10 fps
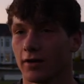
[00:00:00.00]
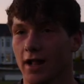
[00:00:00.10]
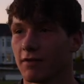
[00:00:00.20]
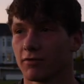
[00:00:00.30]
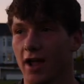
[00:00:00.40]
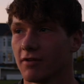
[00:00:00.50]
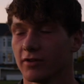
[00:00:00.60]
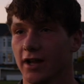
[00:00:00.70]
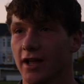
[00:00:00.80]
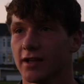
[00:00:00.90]

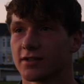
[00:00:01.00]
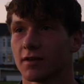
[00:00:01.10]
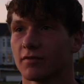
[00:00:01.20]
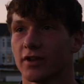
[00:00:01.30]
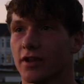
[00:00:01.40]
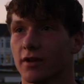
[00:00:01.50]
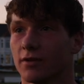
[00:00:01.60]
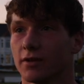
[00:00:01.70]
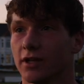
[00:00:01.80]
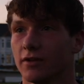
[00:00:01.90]
Every day it's something new.
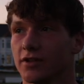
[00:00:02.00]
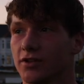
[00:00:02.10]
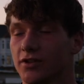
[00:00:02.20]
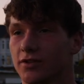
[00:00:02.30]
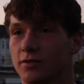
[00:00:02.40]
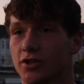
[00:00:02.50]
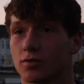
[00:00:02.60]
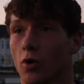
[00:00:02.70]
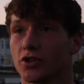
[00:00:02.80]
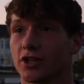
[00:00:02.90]
You
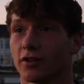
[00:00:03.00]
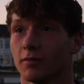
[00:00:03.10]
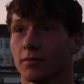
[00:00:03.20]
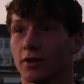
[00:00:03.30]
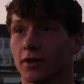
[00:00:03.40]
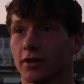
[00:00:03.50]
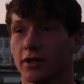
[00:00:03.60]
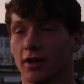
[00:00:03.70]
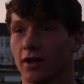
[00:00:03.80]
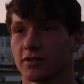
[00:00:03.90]
just watching them,
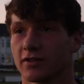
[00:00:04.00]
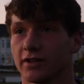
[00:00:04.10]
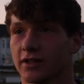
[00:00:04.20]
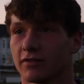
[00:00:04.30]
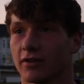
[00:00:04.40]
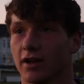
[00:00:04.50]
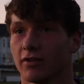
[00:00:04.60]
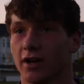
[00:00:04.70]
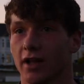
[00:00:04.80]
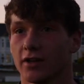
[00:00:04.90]
you learn something different
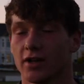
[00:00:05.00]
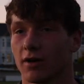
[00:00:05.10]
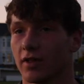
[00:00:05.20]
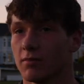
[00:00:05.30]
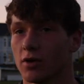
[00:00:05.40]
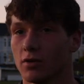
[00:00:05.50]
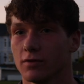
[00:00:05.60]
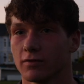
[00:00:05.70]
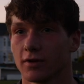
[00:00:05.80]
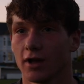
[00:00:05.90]
every day. How they
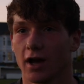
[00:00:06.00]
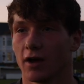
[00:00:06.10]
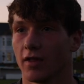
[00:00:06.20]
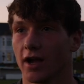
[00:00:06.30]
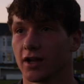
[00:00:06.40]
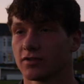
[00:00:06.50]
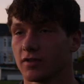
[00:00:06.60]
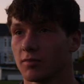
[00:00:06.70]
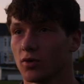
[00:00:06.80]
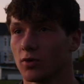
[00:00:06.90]
move, how they ask
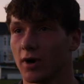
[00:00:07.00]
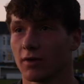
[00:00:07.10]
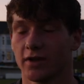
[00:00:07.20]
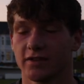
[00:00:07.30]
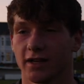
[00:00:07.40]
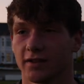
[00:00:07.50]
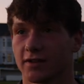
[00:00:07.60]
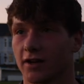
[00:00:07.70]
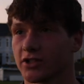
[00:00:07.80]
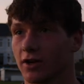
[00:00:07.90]
for the ball, how they take a
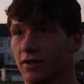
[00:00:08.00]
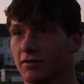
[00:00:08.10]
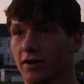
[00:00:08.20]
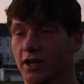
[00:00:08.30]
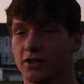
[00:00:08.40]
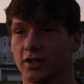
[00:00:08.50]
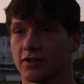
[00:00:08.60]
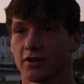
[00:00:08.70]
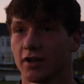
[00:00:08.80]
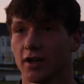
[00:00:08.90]
touch, how they finish.
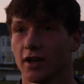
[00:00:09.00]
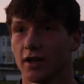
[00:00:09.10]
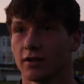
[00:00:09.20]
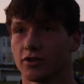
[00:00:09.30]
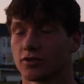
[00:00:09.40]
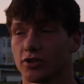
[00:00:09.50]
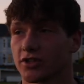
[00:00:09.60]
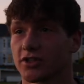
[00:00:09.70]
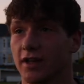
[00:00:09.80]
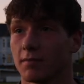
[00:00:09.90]
It's
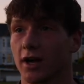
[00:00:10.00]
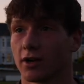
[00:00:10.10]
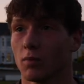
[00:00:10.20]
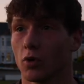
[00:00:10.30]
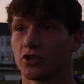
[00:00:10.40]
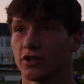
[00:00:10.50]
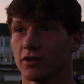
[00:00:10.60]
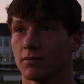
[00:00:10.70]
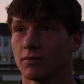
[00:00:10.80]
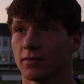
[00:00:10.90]
just sitting back and watching
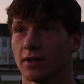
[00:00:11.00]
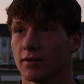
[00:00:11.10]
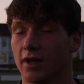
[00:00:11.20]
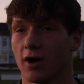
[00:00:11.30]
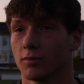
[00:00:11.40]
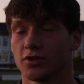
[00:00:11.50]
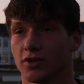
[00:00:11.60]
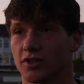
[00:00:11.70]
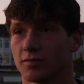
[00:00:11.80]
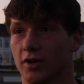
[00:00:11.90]
them, it helps
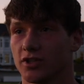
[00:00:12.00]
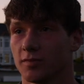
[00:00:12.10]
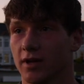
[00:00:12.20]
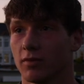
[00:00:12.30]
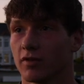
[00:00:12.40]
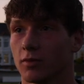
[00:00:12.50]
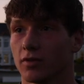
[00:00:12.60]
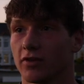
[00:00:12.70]
just as much as being with them all